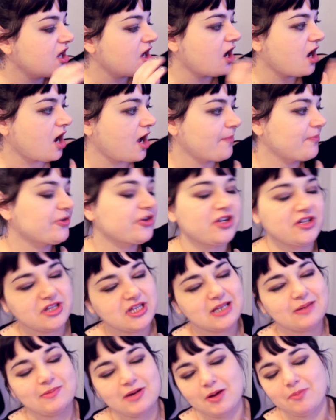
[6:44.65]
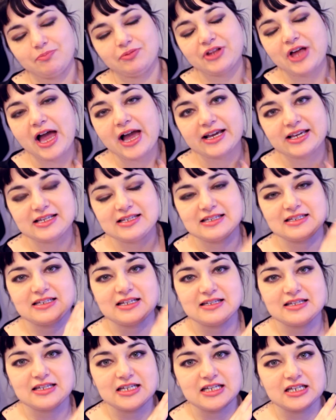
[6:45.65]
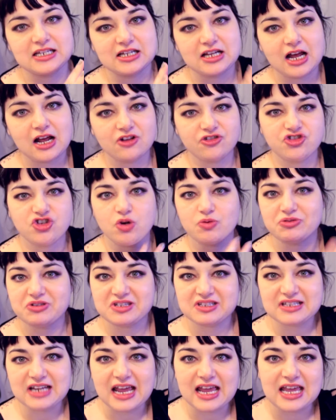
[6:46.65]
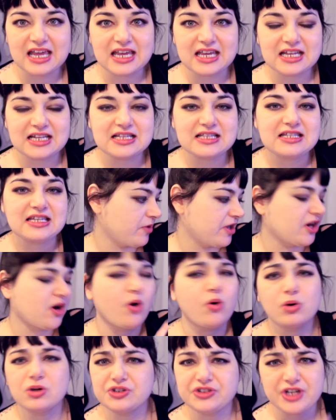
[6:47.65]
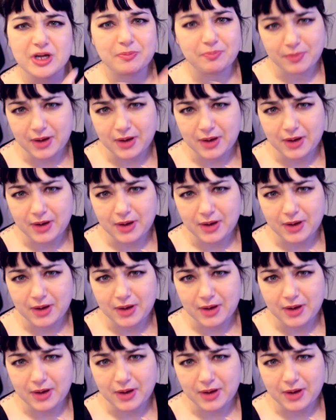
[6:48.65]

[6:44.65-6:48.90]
The good thing about black is it doesn't show stains. It holds up